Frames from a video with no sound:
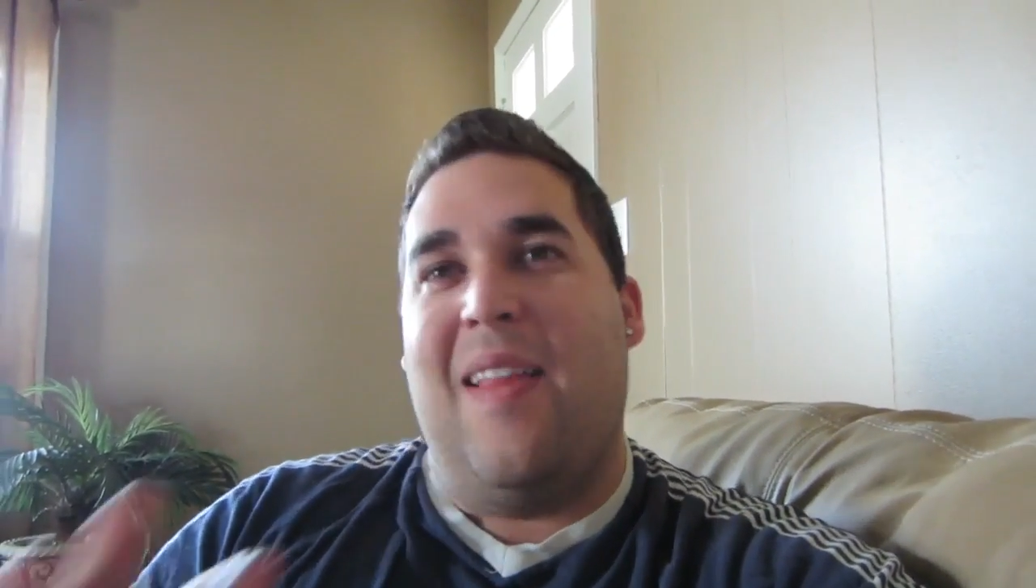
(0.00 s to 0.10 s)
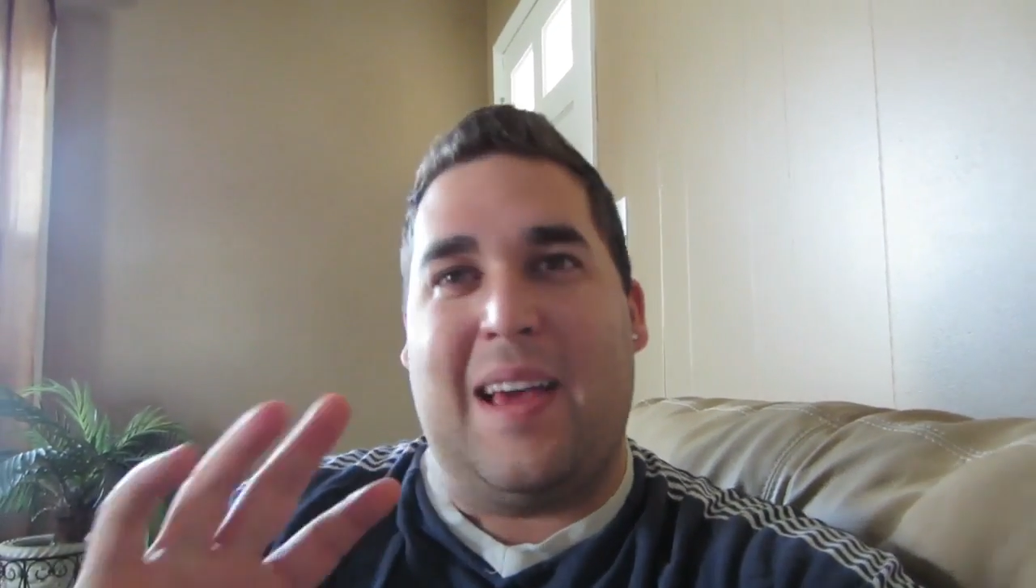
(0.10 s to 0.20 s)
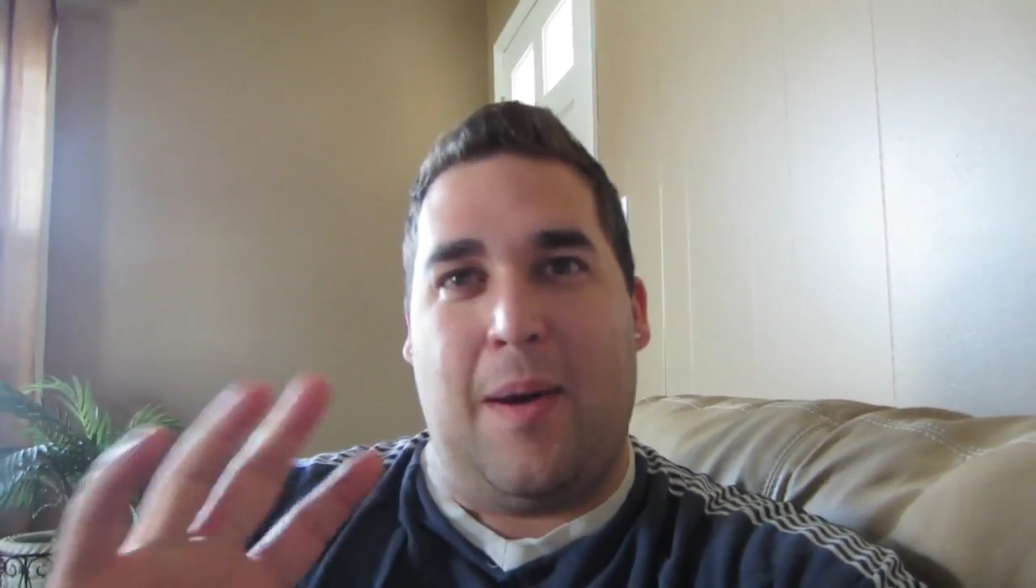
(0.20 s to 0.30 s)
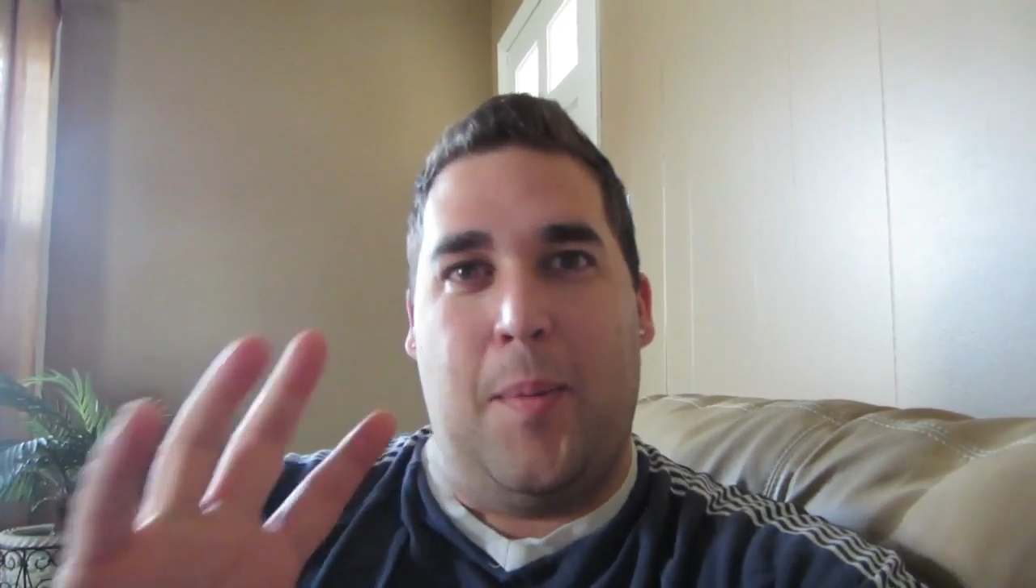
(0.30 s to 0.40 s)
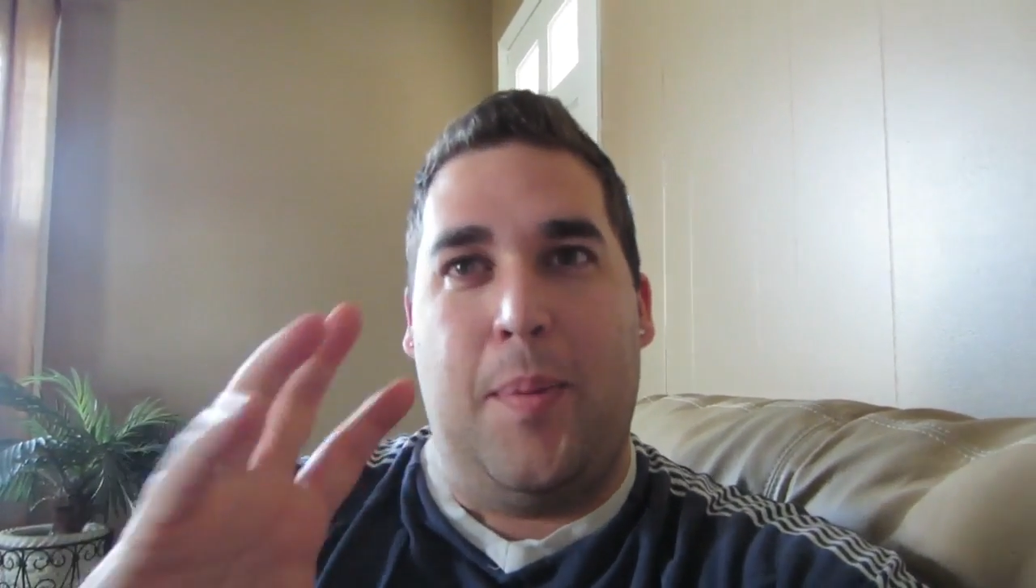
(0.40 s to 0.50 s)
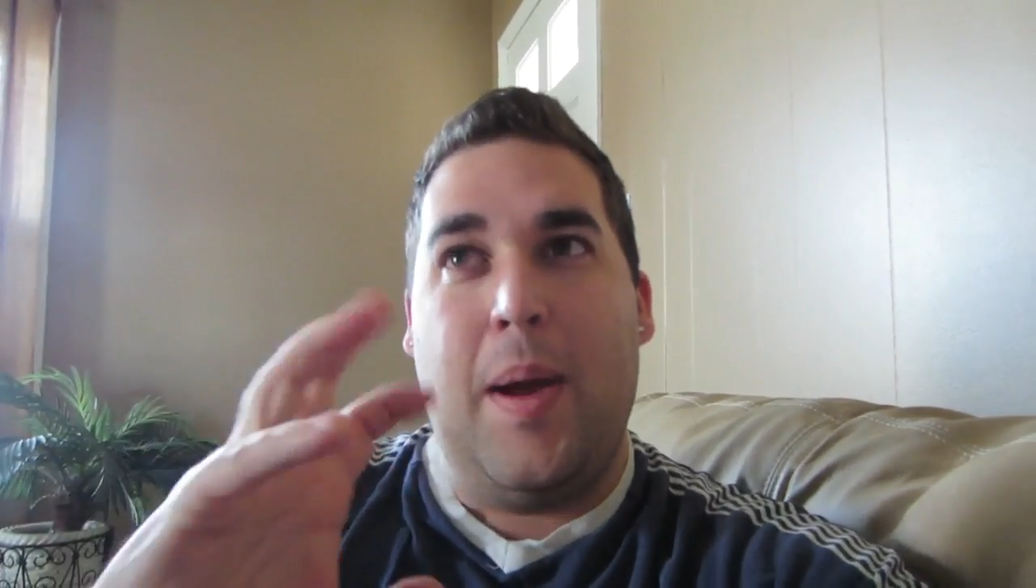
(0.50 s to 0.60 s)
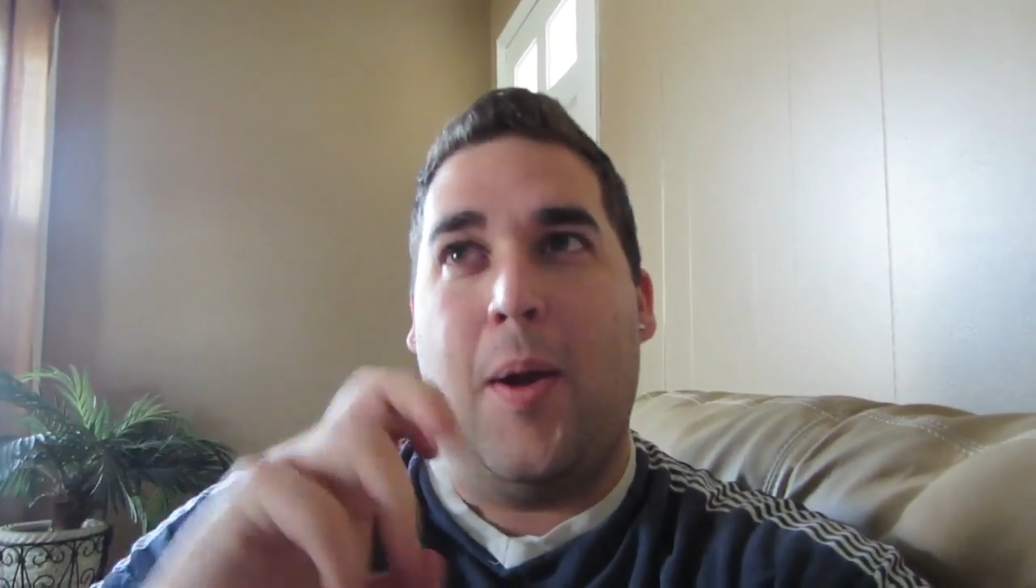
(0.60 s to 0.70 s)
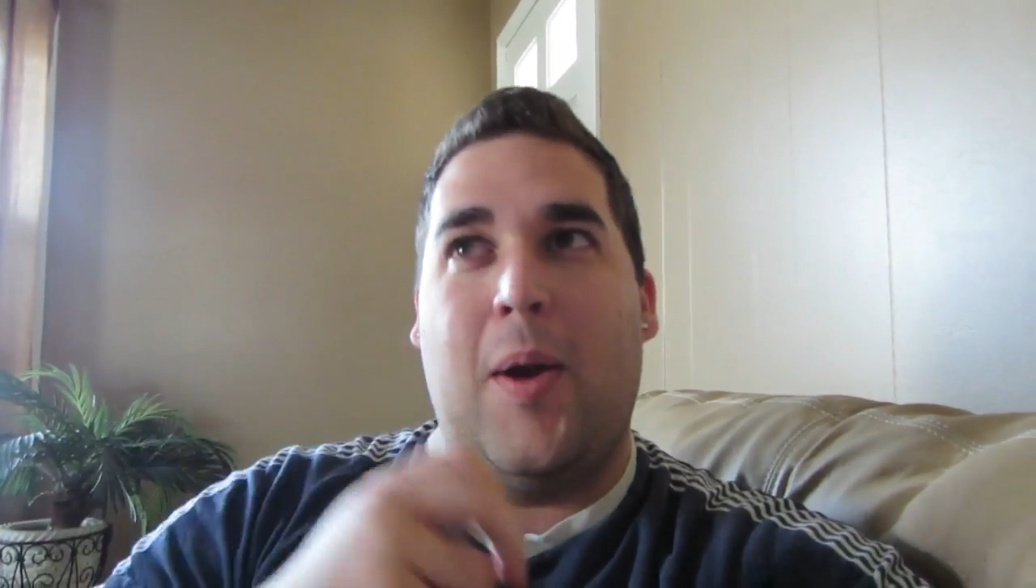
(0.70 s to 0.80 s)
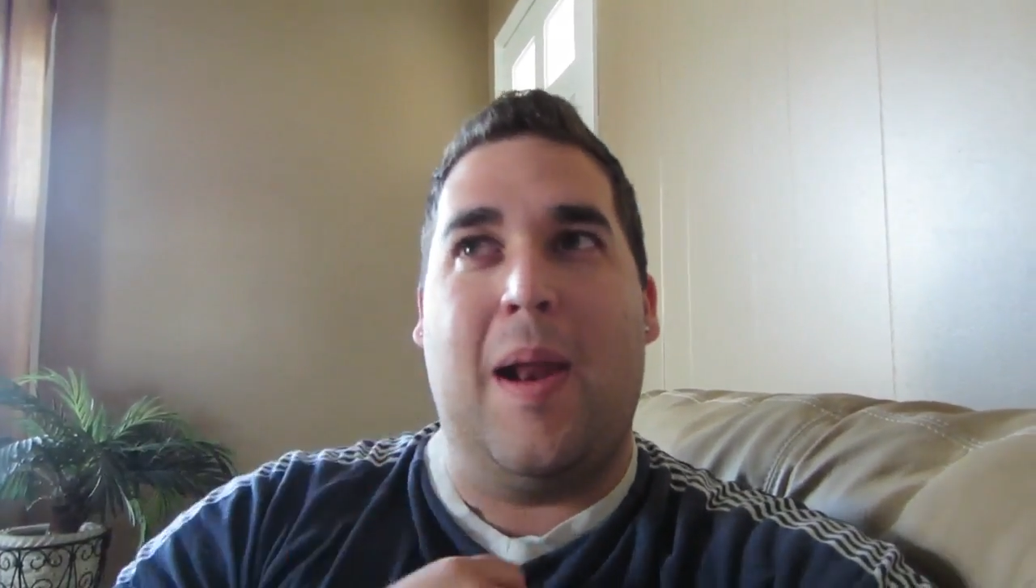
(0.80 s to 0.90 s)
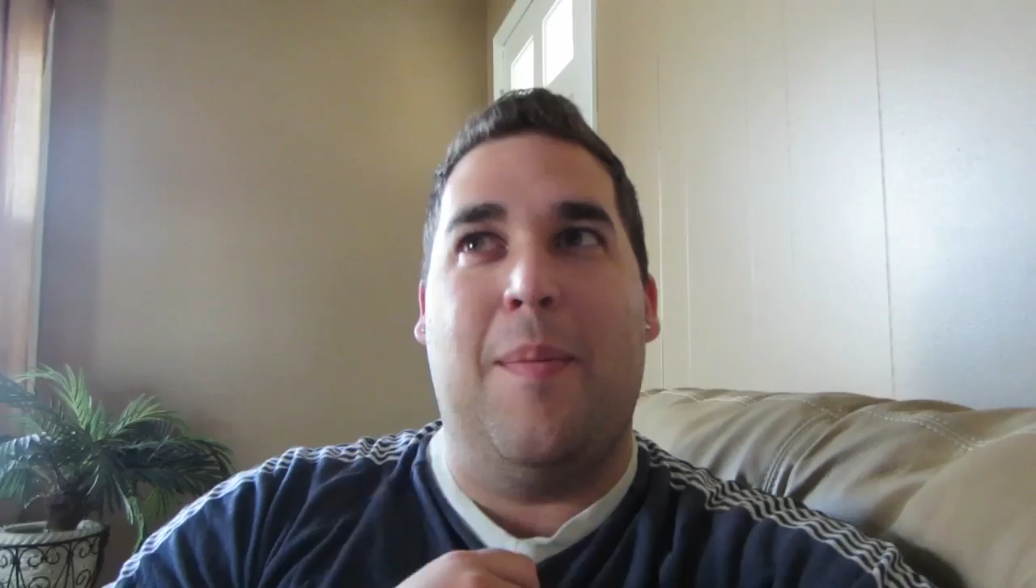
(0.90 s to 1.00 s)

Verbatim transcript: like I'm paranoid.